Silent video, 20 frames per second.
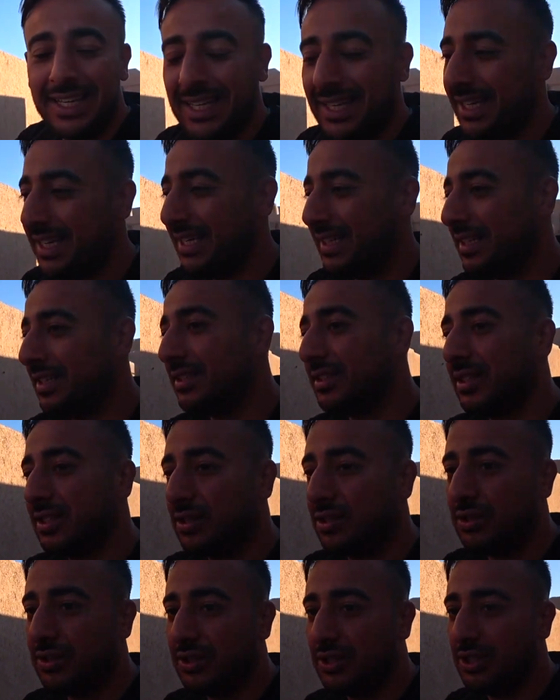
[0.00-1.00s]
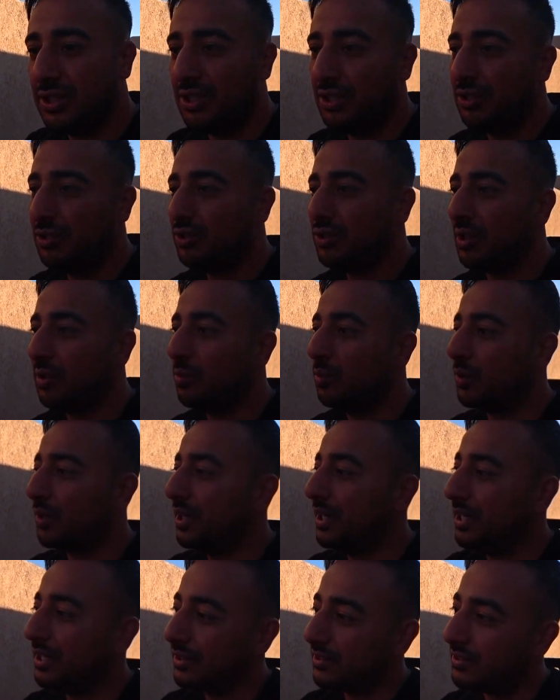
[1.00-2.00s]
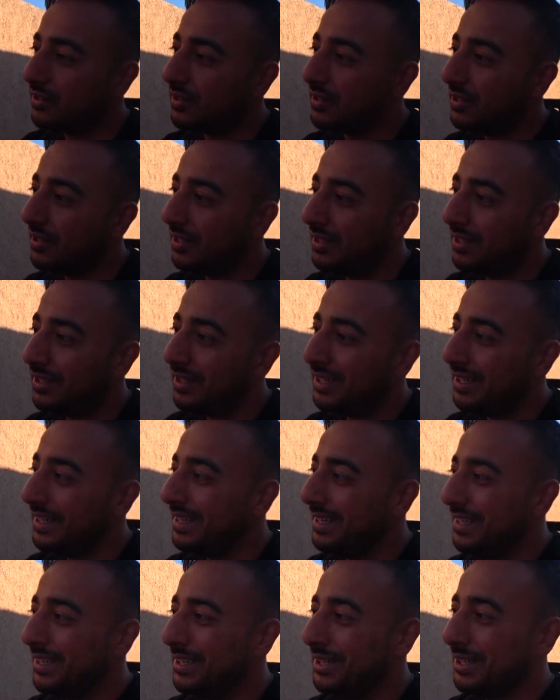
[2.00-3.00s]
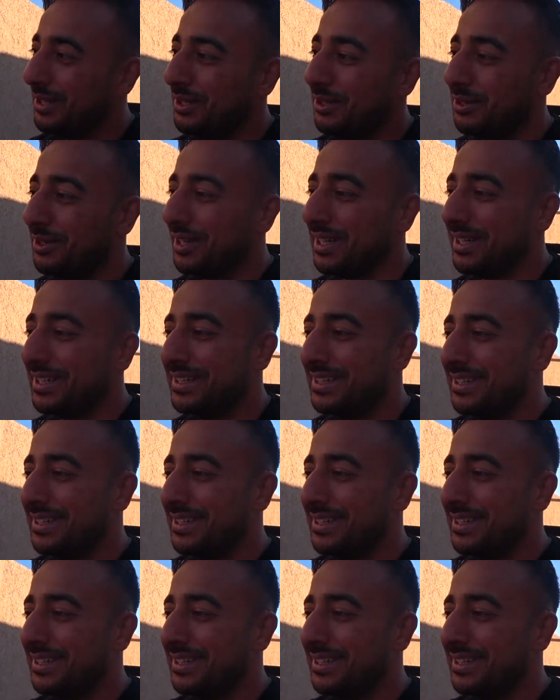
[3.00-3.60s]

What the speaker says: it doesn't continue somewhere else. You know, like